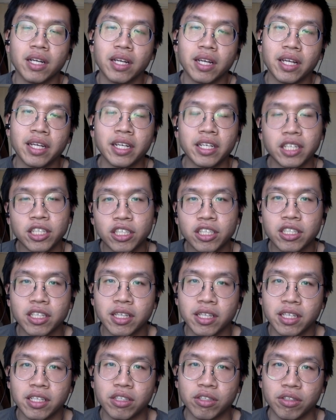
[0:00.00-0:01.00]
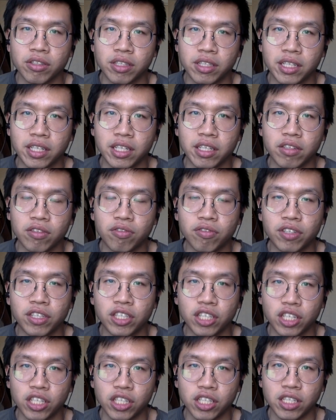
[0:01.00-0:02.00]
In addition to this, you'll see three
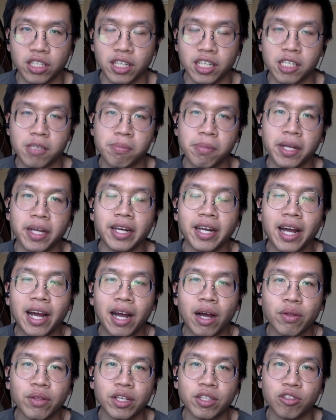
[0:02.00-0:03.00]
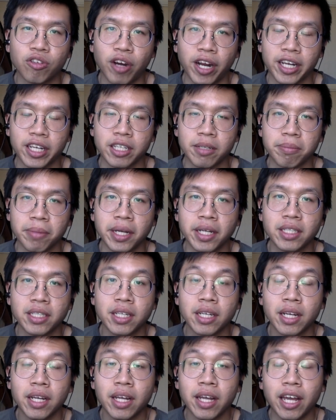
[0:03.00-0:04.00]
judges explain how they track a debate,
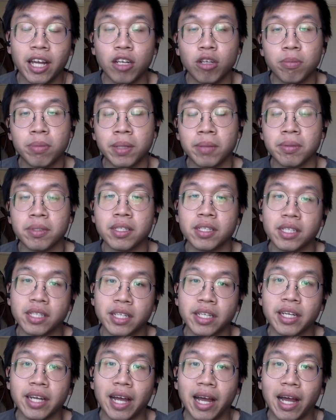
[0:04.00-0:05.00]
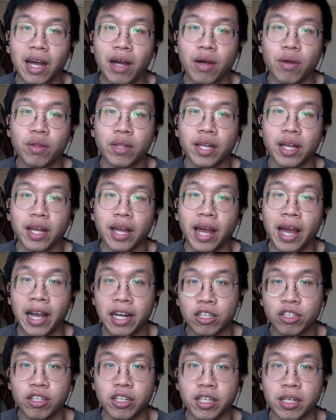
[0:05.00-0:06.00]
and you'll be able to see how they
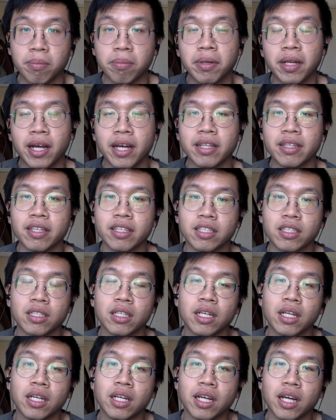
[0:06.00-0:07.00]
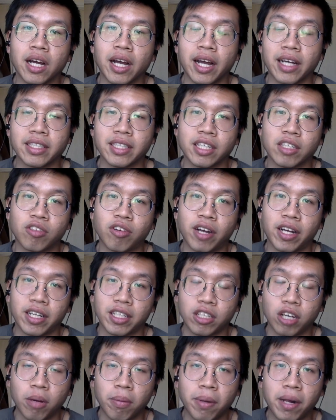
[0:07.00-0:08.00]
actually apply this as they track a
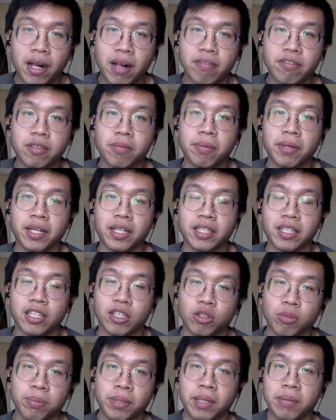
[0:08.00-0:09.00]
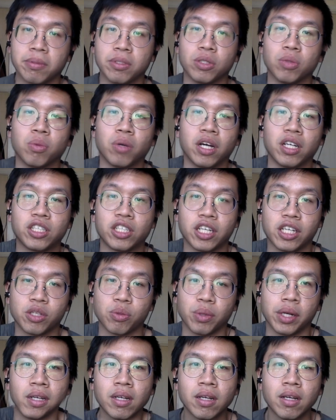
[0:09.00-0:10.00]
top half debate that you'll be able to watch as
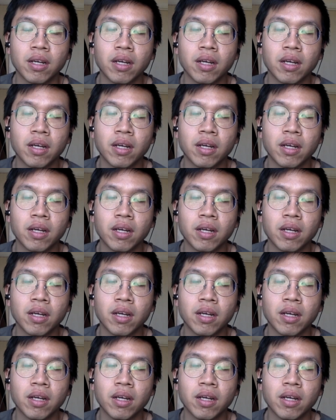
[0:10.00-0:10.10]
well.